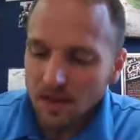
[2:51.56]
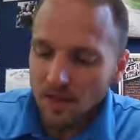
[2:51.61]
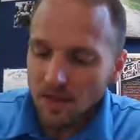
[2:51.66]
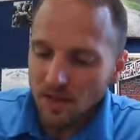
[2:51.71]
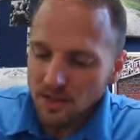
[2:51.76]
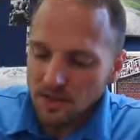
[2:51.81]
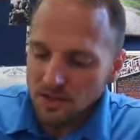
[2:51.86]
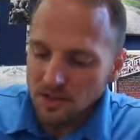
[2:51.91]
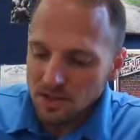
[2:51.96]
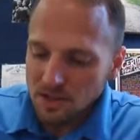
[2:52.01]

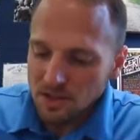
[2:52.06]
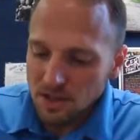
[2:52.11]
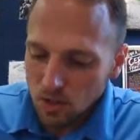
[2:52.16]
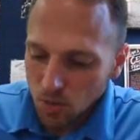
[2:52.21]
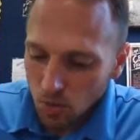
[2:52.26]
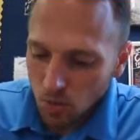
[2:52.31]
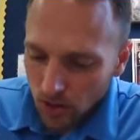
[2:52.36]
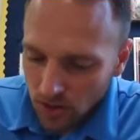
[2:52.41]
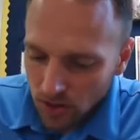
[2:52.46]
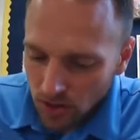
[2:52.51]
This is the
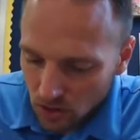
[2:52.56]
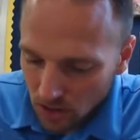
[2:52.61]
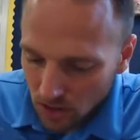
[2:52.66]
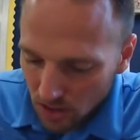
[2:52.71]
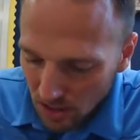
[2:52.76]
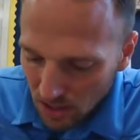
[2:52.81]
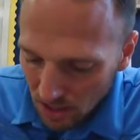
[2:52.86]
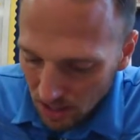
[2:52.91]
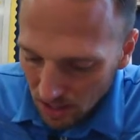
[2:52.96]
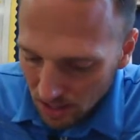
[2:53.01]
equation
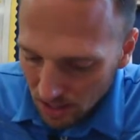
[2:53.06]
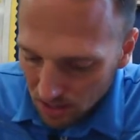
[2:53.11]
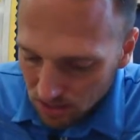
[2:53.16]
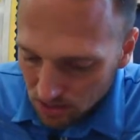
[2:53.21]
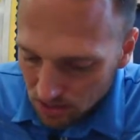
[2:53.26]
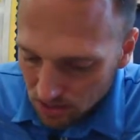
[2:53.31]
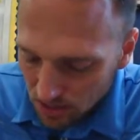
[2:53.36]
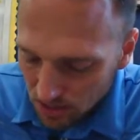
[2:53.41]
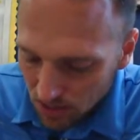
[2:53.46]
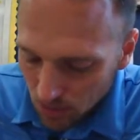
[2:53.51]

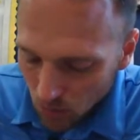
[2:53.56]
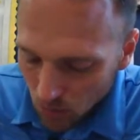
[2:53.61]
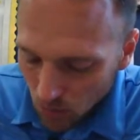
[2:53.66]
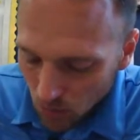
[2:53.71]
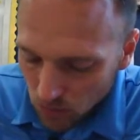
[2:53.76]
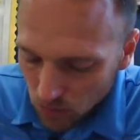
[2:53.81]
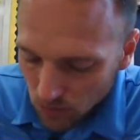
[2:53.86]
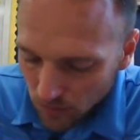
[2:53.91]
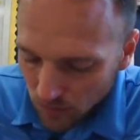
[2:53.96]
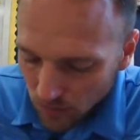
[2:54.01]
x
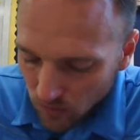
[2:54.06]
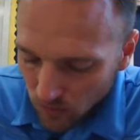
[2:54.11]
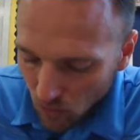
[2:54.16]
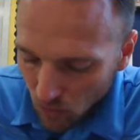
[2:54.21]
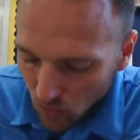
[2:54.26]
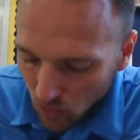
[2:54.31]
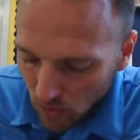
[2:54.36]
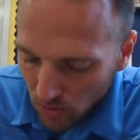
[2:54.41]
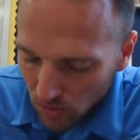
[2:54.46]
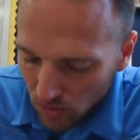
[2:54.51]
equals
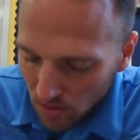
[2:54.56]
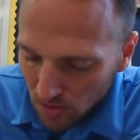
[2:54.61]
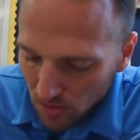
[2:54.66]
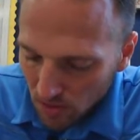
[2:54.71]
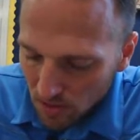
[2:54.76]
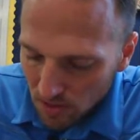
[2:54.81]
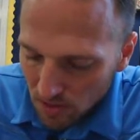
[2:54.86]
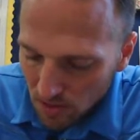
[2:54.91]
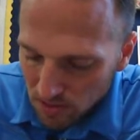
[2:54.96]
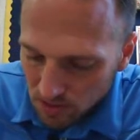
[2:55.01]
4.
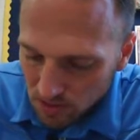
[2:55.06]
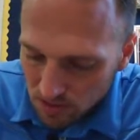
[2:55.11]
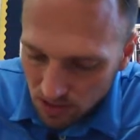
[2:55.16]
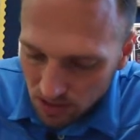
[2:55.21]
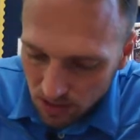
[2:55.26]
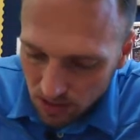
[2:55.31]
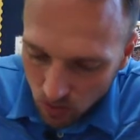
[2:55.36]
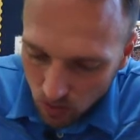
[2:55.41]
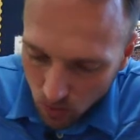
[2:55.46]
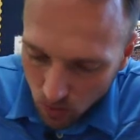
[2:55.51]
This is
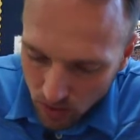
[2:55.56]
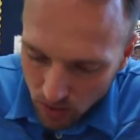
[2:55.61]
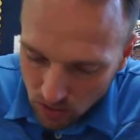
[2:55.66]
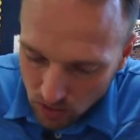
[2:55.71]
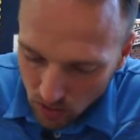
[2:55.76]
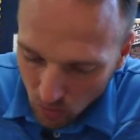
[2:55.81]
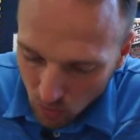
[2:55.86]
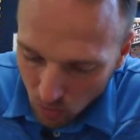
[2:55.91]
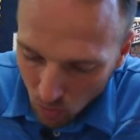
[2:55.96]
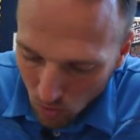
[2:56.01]
the
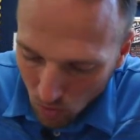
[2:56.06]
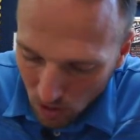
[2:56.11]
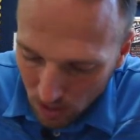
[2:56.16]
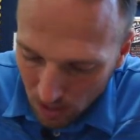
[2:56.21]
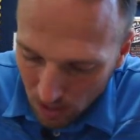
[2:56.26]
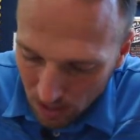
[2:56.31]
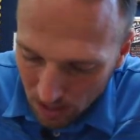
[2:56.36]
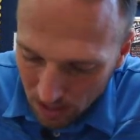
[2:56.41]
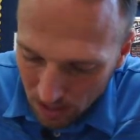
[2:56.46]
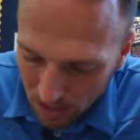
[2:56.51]
equation
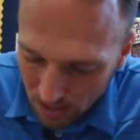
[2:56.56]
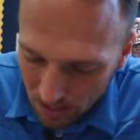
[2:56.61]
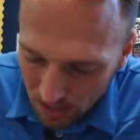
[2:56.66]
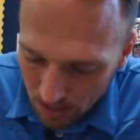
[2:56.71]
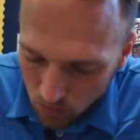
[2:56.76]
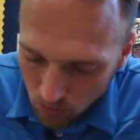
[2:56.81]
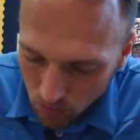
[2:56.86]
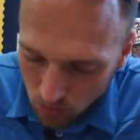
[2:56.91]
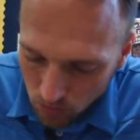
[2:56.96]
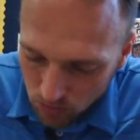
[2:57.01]
y
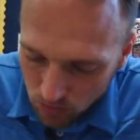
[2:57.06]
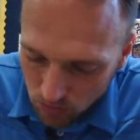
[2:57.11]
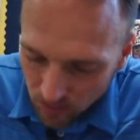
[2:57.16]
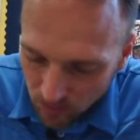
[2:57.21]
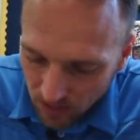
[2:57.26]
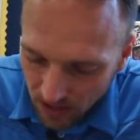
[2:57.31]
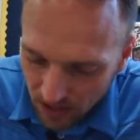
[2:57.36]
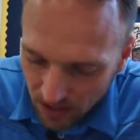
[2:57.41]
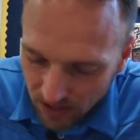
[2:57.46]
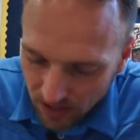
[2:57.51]
equals
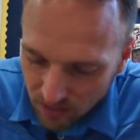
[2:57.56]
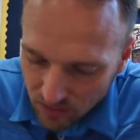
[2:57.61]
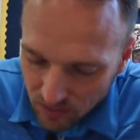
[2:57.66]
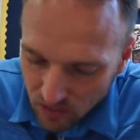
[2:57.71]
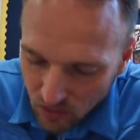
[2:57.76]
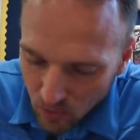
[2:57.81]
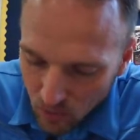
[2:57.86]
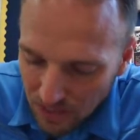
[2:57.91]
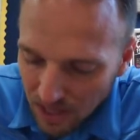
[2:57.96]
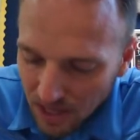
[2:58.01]
5.
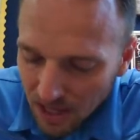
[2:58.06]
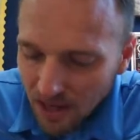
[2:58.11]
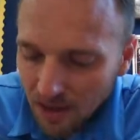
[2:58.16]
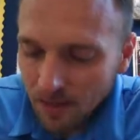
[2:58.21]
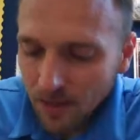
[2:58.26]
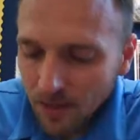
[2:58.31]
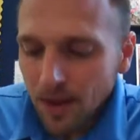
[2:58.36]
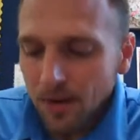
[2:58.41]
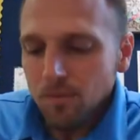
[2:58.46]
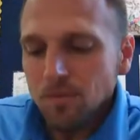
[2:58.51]
So again,
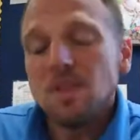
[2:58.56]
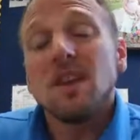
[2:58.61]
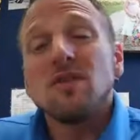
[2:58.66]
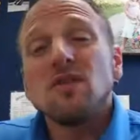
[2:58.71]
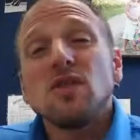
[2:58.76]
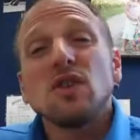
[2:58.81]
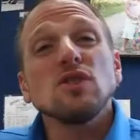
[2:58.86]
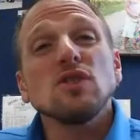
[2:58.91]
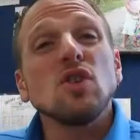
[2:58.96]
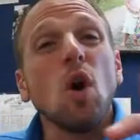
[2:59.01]
if
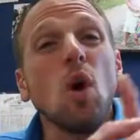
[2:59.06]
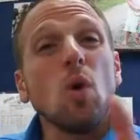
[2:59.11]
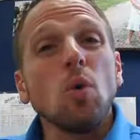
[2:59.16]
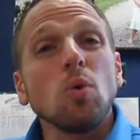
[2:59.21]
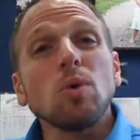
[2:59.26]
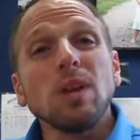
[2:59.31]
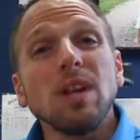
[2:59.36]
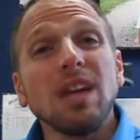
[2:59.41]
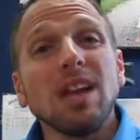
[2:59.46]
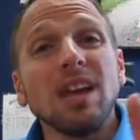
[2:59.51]
there's
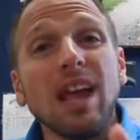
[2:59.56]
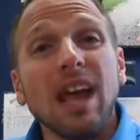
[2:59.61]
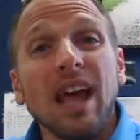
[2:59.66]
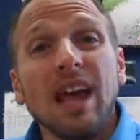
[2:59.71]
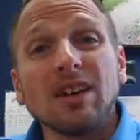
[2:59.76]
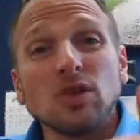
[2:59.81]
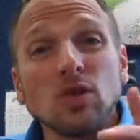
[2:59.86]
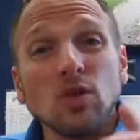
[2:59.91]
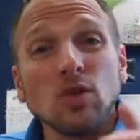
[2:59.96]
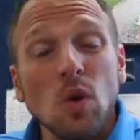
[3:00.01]
only an
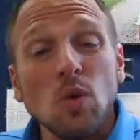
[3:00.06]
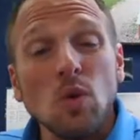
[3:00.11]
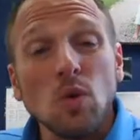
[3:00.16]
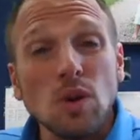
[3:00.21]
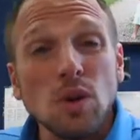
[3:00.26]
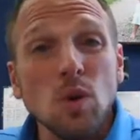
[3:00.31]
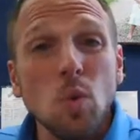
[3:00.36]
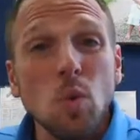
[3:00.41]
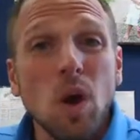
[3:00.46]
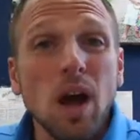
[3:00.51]
x or
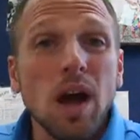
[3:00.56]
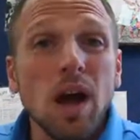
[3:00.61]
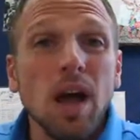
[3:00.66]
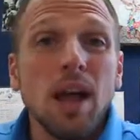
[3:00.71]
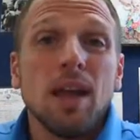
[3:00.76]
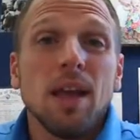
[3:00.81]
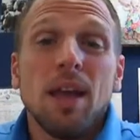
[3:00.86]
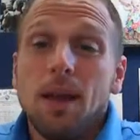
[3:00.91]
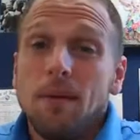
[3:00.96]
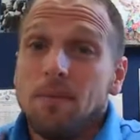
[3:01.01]
only
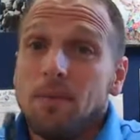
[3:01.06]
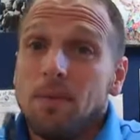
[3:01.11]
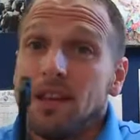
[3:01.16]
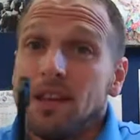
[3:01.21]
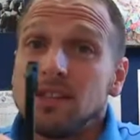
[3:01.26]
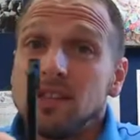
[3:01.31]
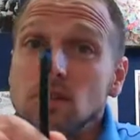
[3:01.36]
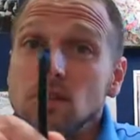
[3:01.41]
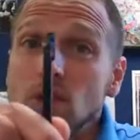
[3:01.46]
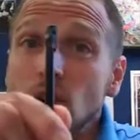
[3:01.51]
y,
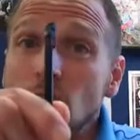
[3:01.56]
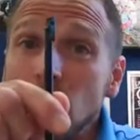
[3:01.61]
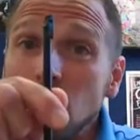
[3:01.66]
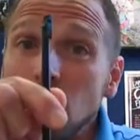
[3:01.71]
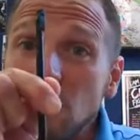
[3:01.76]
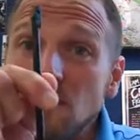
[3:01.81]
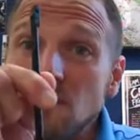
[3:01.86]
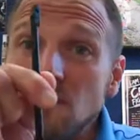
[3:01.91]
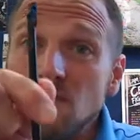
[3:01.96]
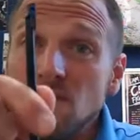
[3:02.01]
it's either going to
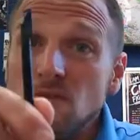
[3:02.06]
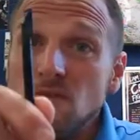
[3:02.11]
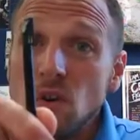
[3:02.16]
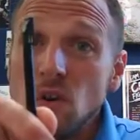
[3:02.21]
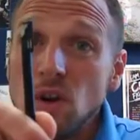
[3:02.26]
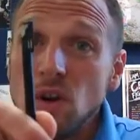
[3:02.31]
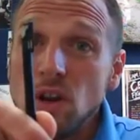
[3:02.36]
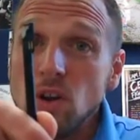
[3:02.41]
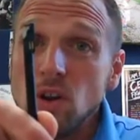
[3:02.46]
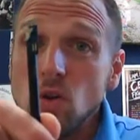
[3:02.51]
be
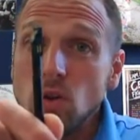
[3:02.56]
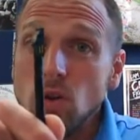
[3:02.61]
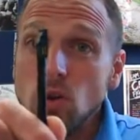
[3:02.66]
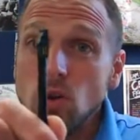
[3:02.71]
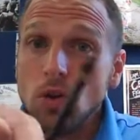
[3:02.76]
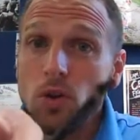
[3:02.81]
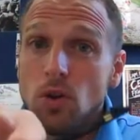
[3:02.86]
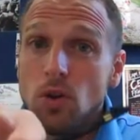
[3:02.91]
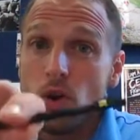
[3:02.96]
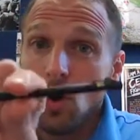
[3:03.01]

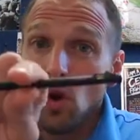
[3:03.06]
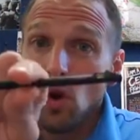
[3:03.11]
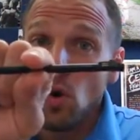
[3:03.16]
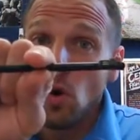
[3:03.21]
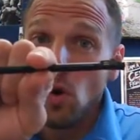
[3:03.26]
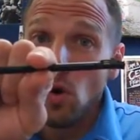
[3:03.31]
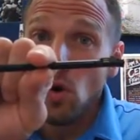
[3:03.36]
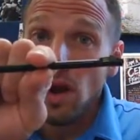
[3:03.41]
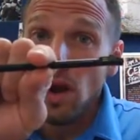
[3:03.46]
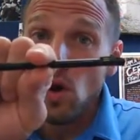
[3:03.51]
vertical
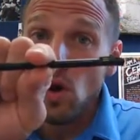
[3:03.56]
or a